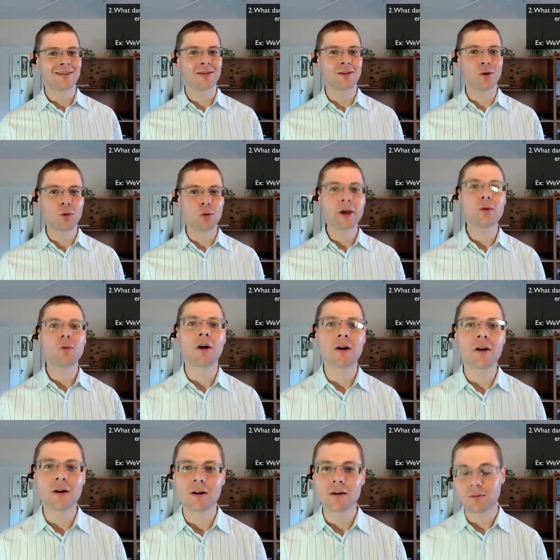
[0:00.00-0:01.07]
the
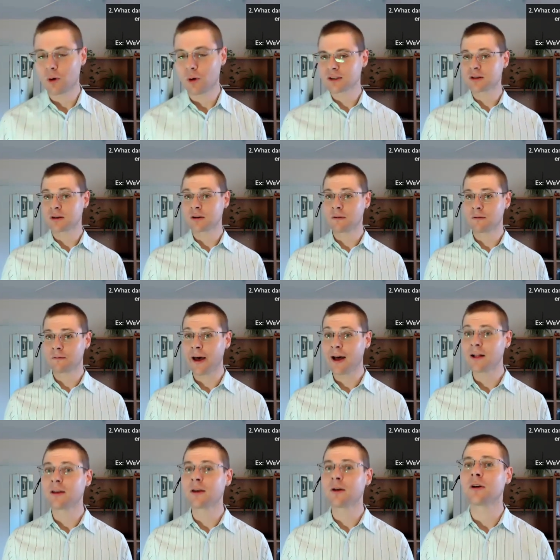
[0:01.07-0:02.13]
WeWork was
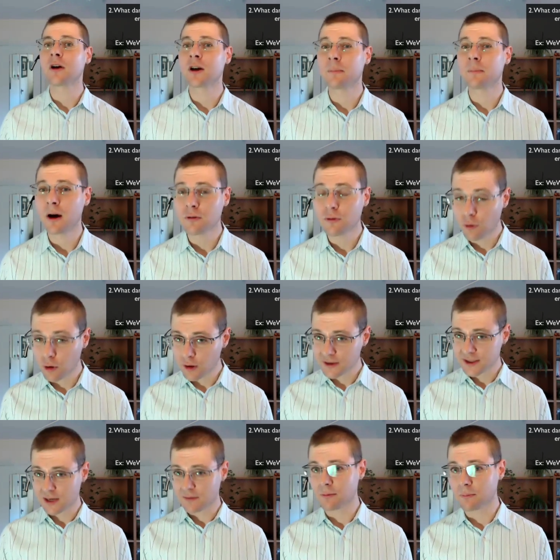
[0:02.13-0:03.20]
valued at about
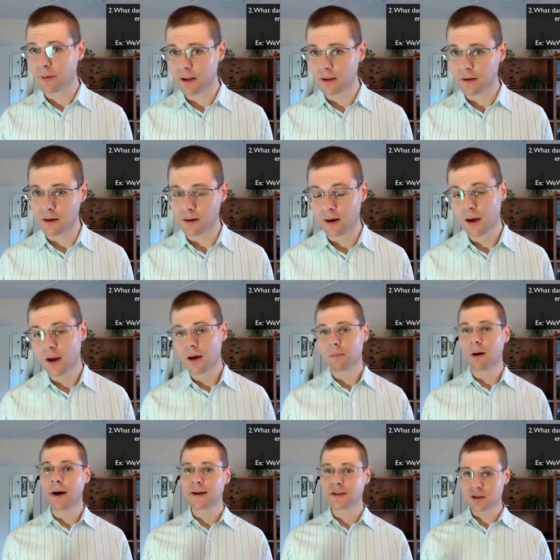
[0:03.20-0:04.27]
forty-seven billion dollars
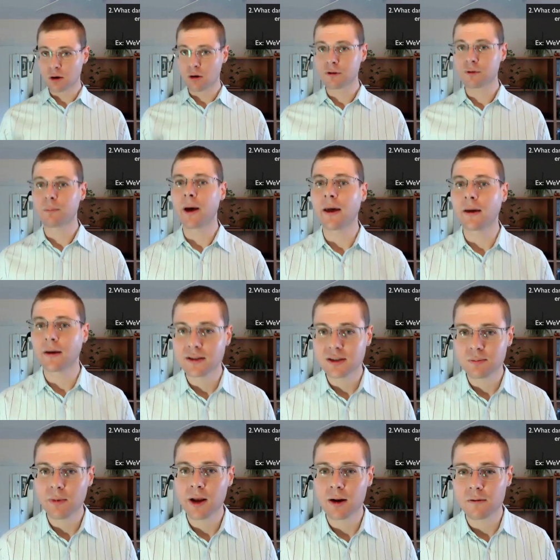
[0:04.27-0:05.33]
by SoftBank, its
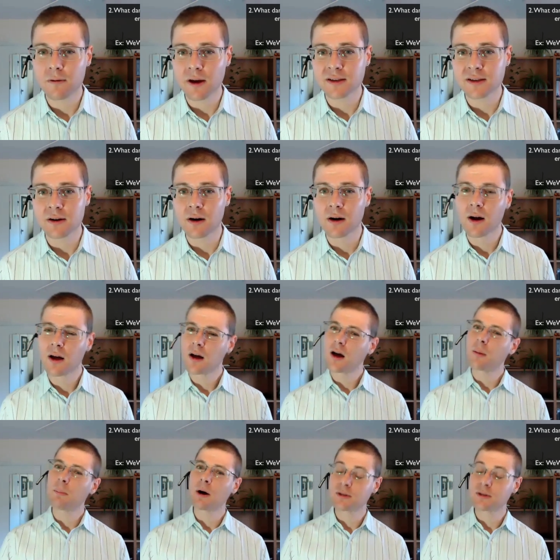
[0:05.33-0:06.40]
main investor,
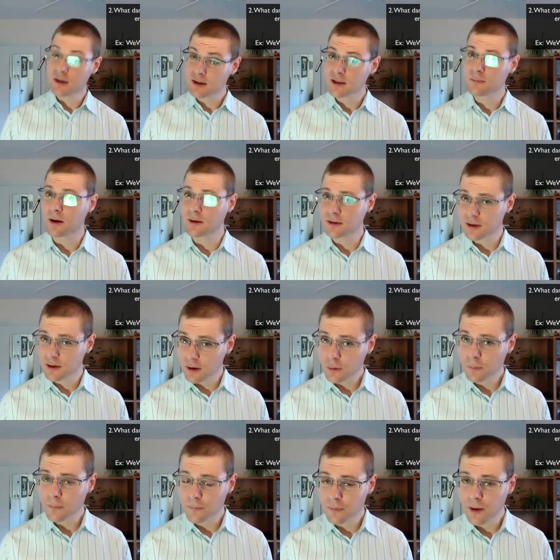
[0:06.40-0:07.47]
about six months ago.